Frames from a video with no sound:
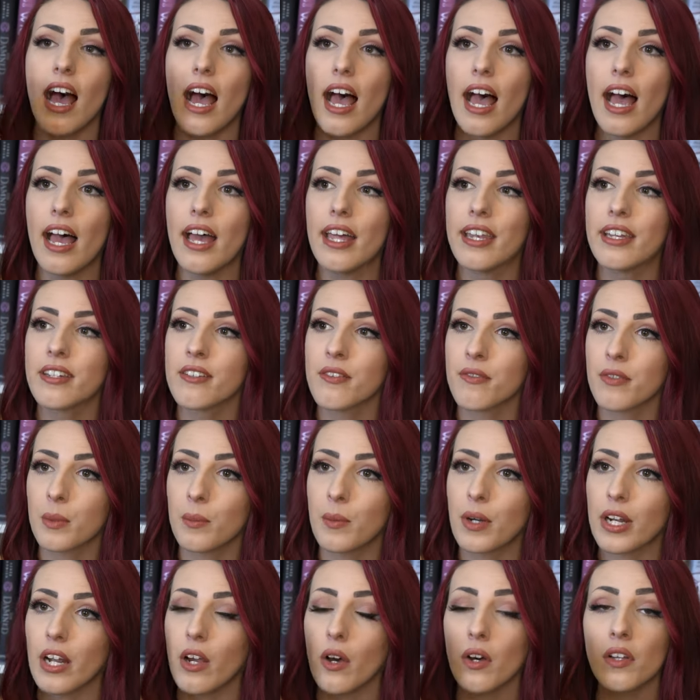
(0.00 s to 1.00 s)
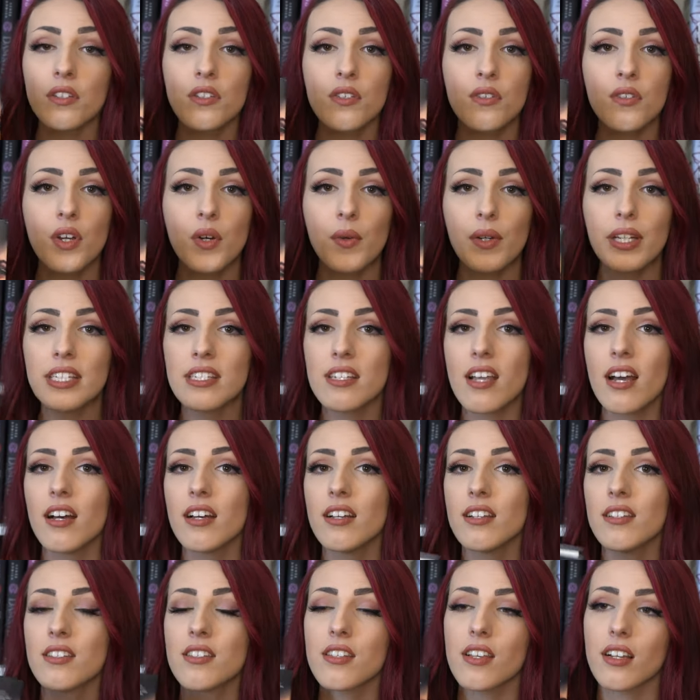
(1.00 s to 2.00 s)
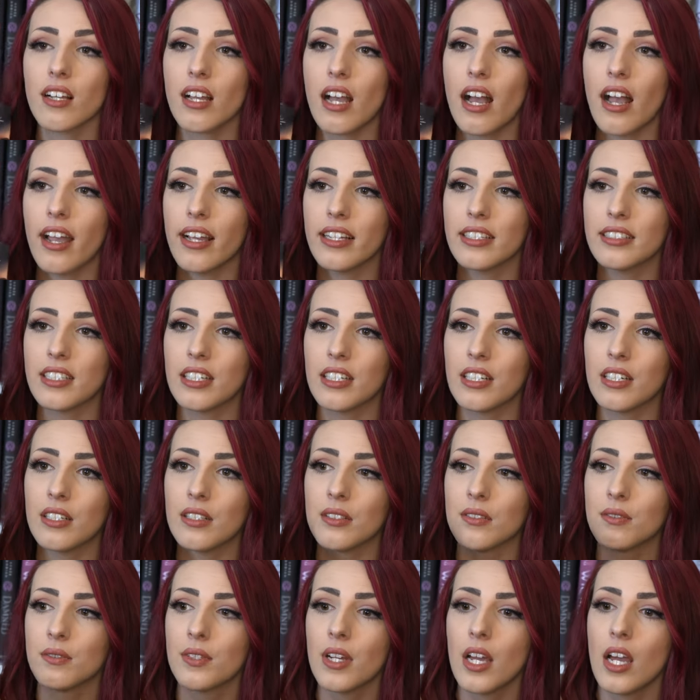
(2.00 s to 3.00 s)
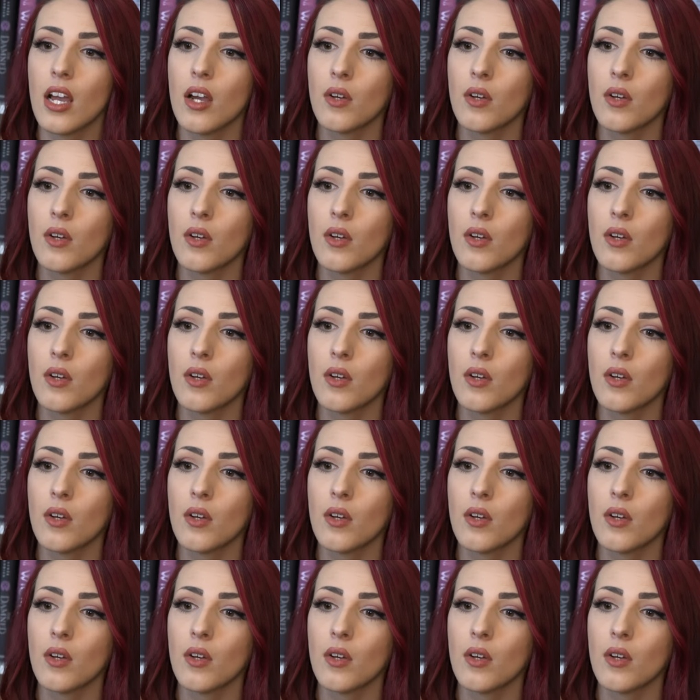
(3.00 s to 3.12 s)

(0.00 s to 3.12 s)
And from what I also know, it does kind of